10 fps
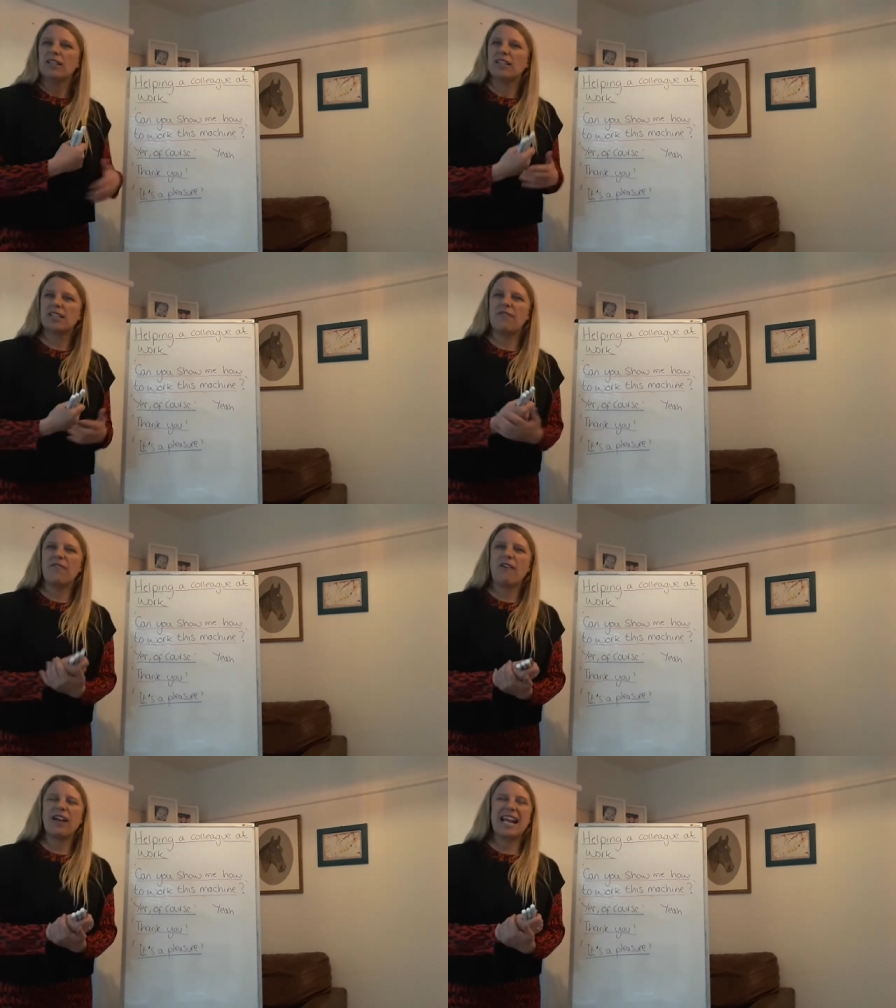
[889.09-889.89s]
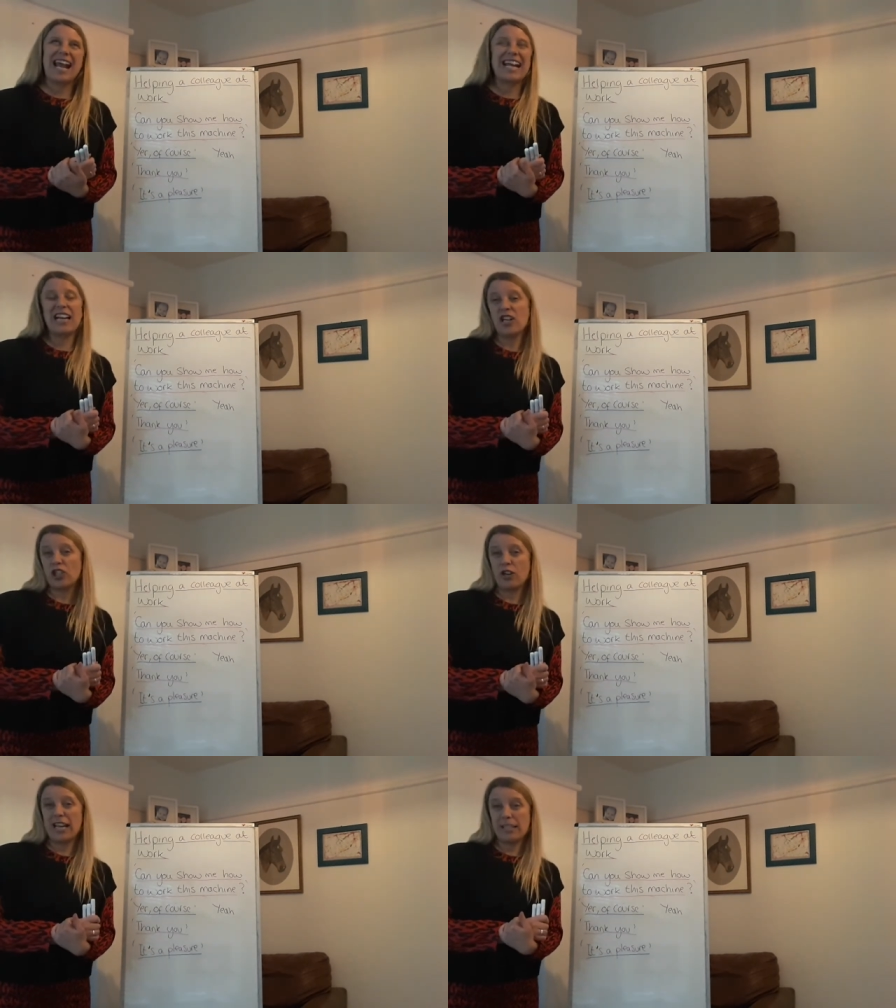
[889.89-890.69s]
It's a very
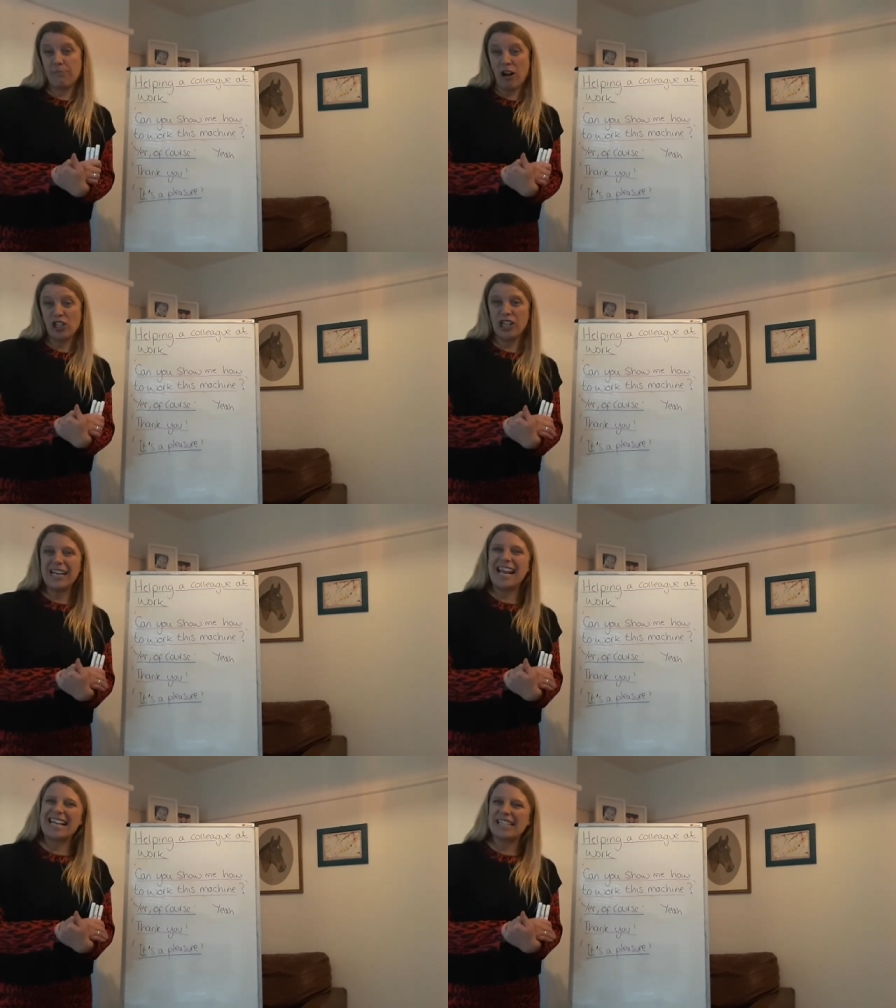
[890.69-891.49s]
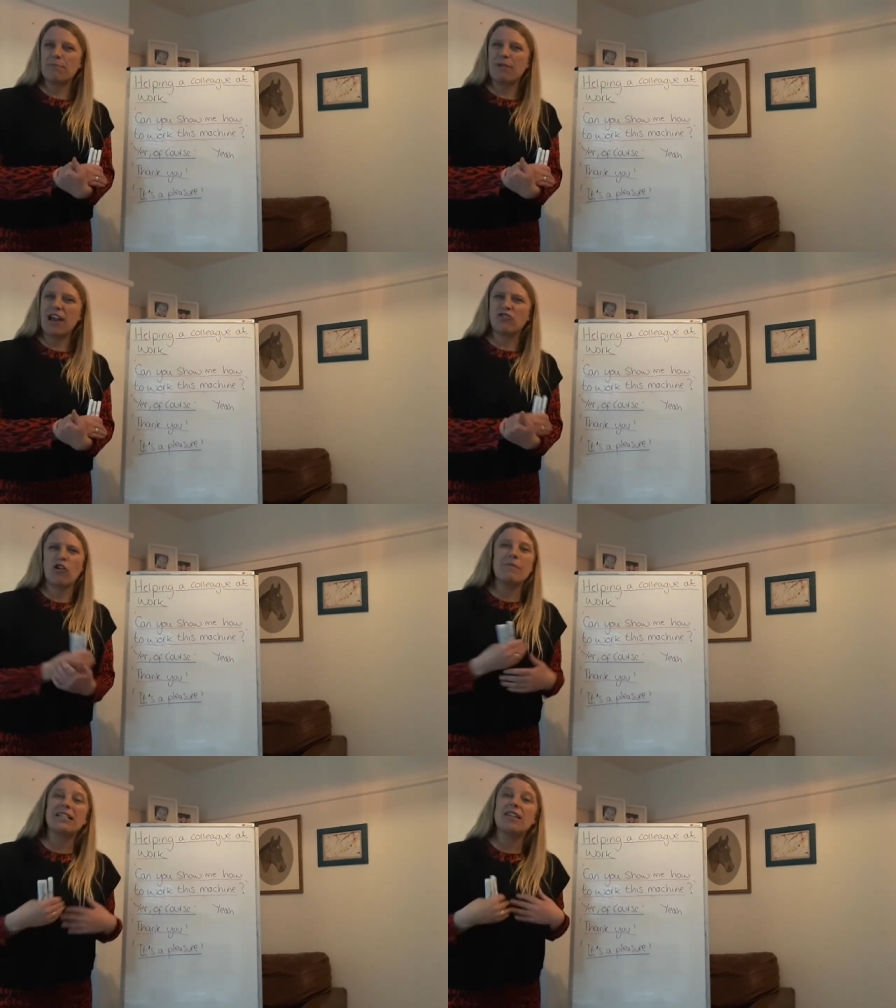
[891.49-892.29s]
English expression. It's a pleasure.
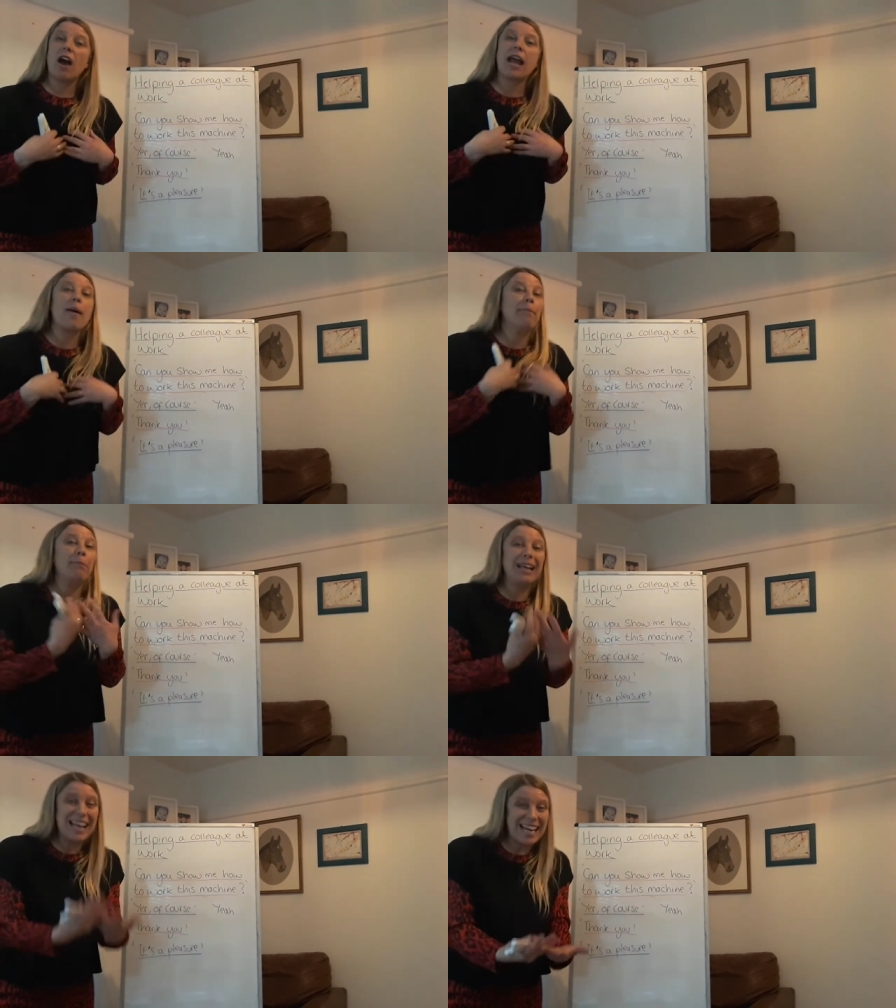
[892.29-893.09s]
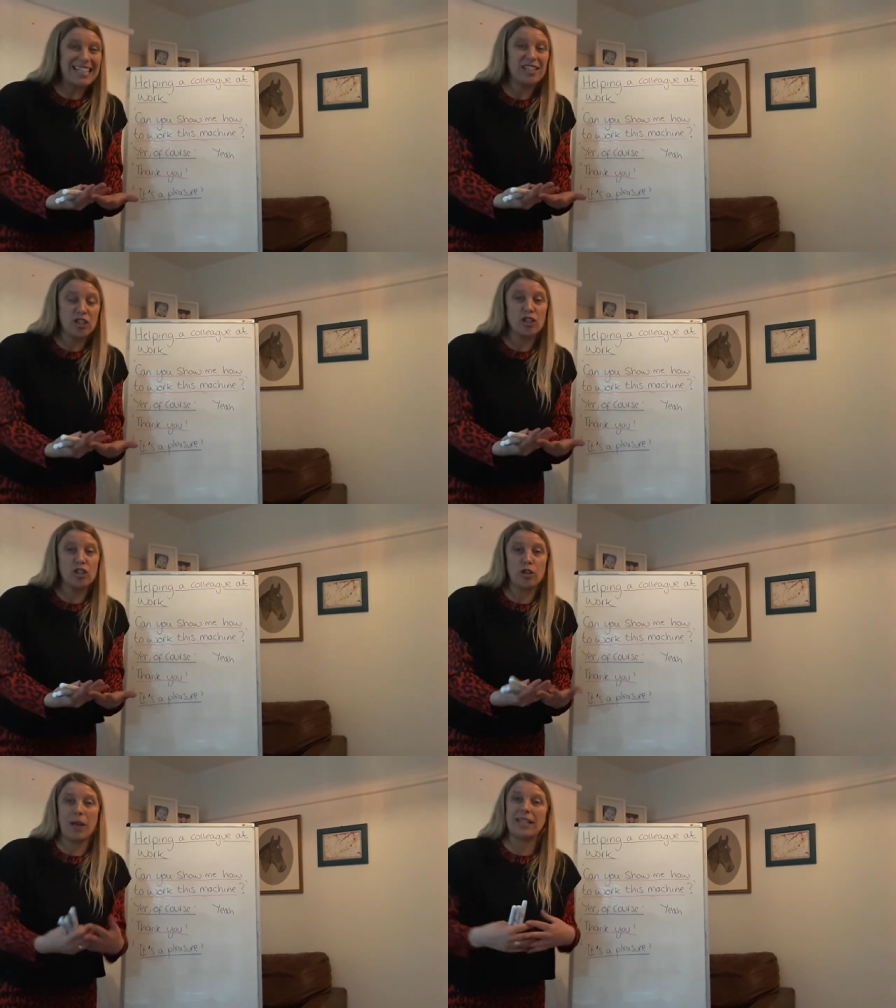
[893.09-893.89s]
It means I am pleased to
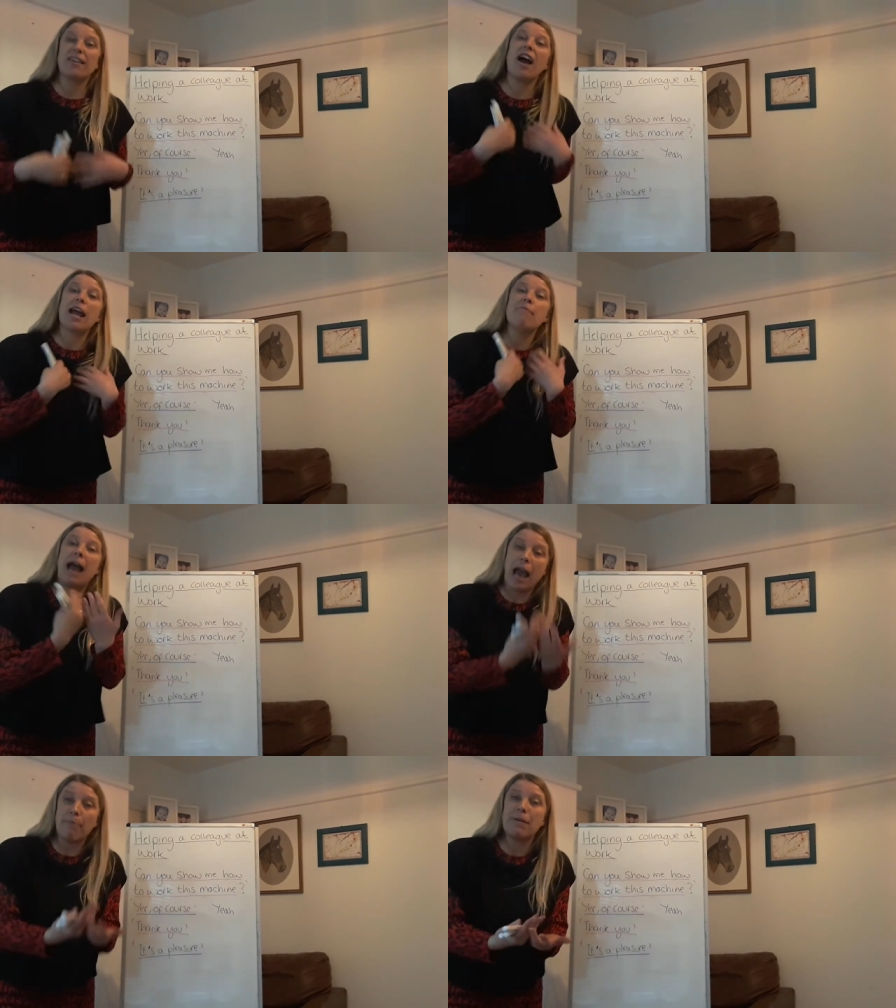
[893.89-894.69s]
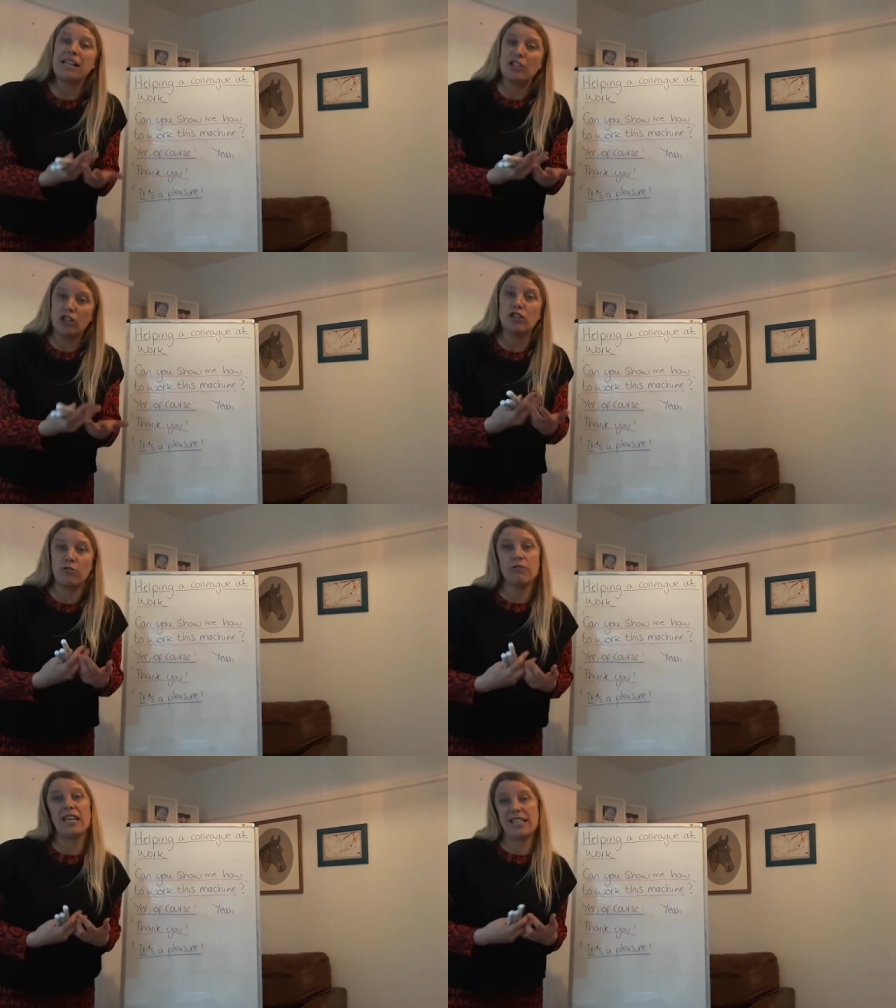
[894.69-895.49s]
do it. I am happy to
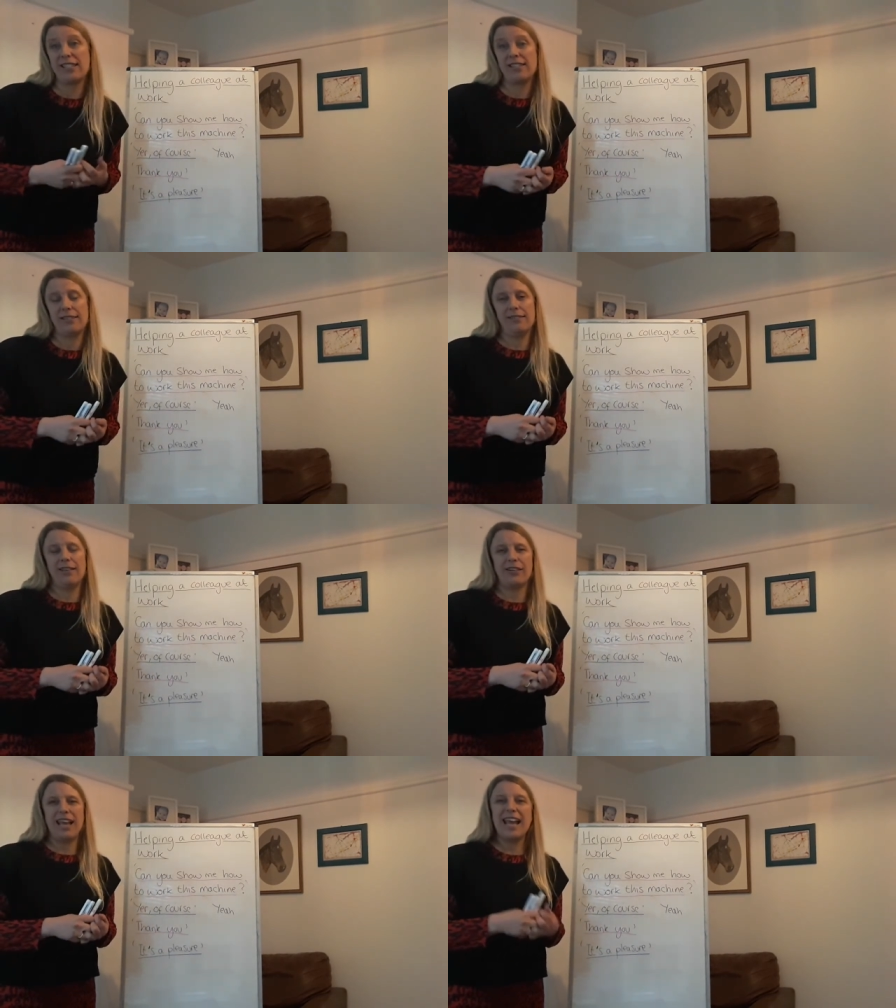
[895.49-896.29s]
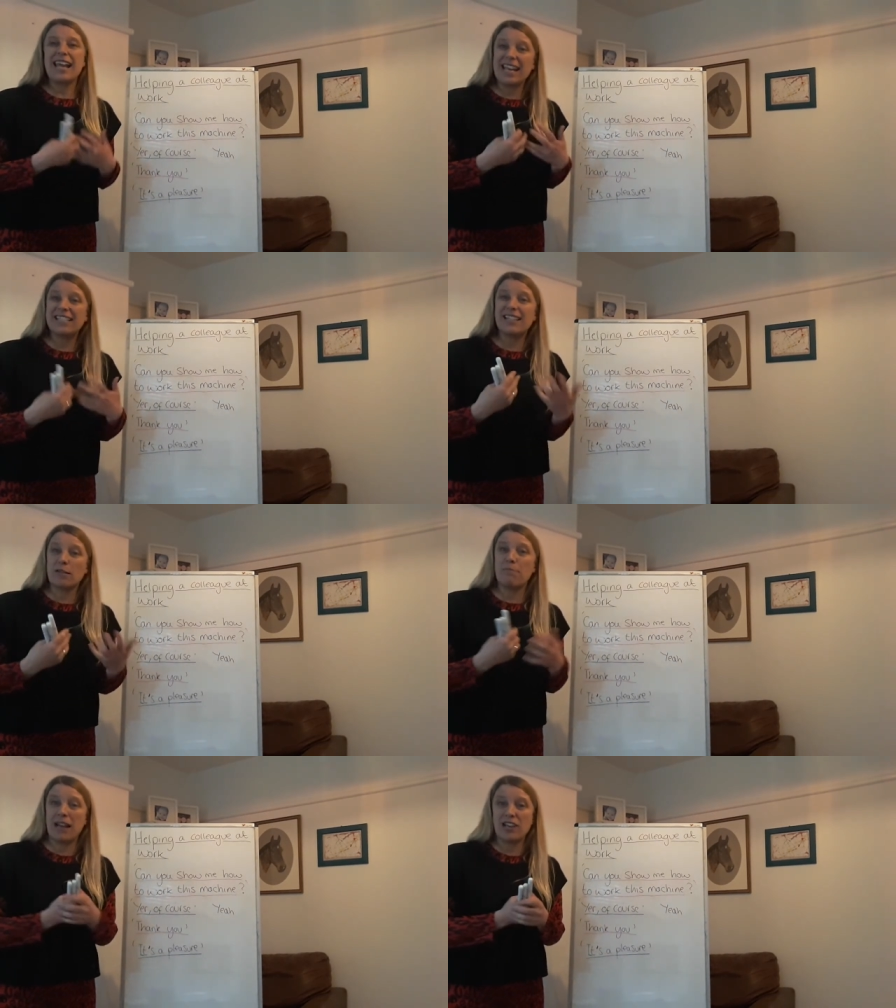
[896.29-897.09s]
do this. Okay? It is
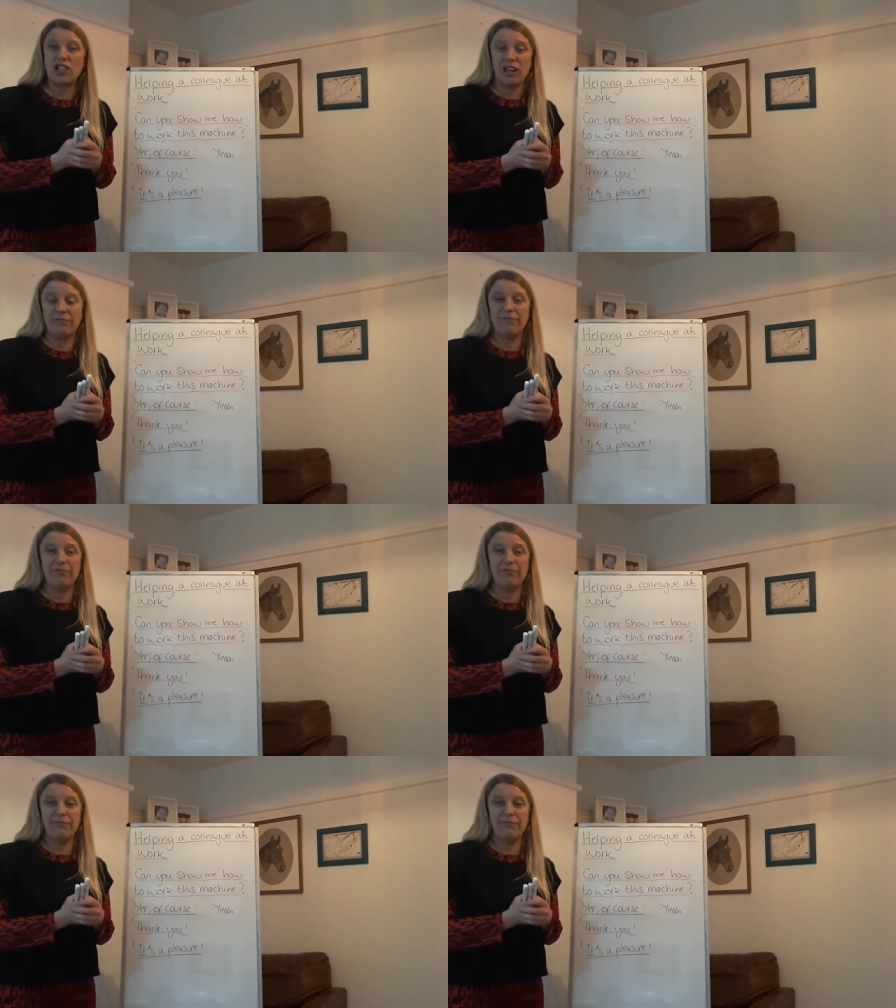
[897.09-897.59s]
a pleasure.